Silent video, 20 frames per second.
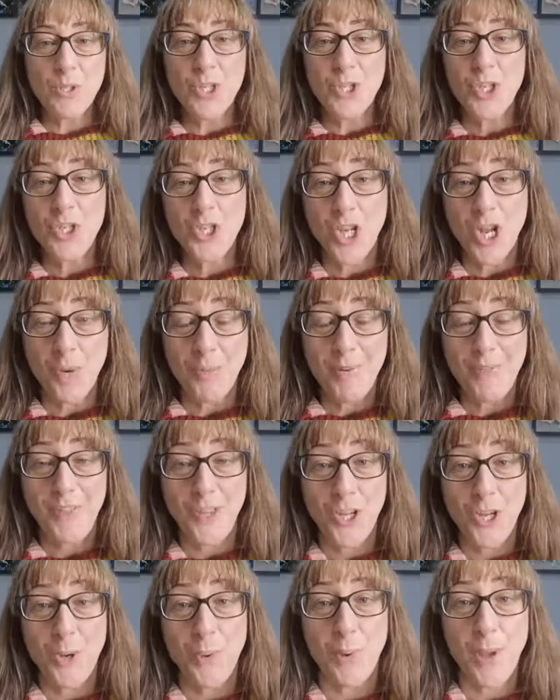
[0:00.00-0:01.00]
I want to share
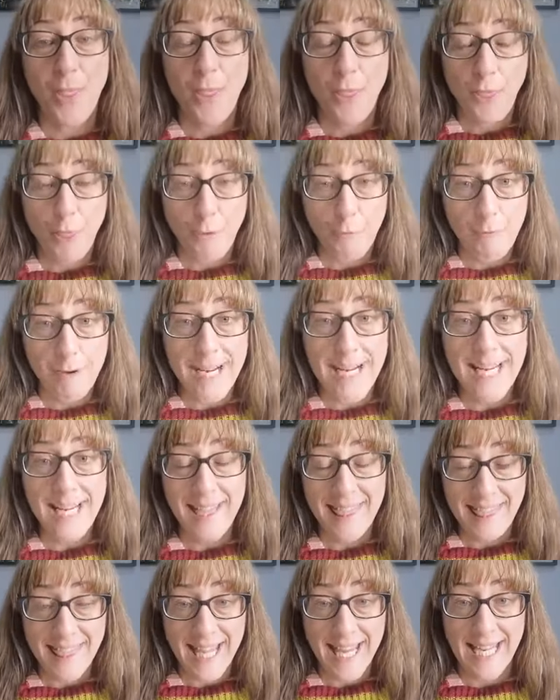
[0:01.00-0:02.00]
with you
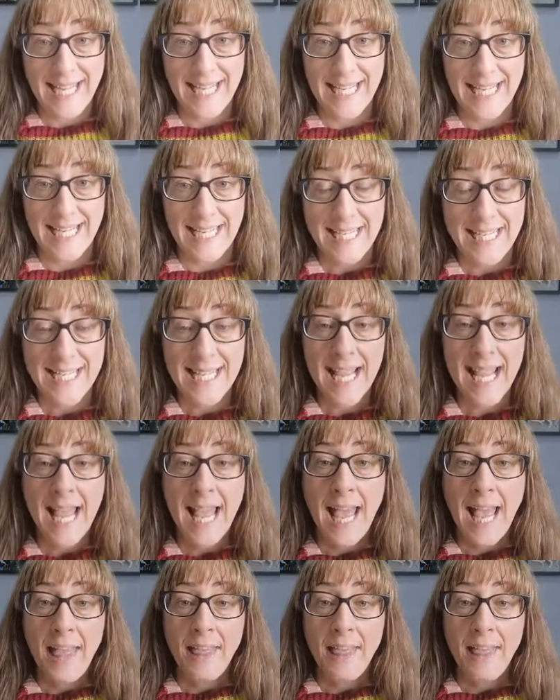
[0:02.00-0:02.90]
three things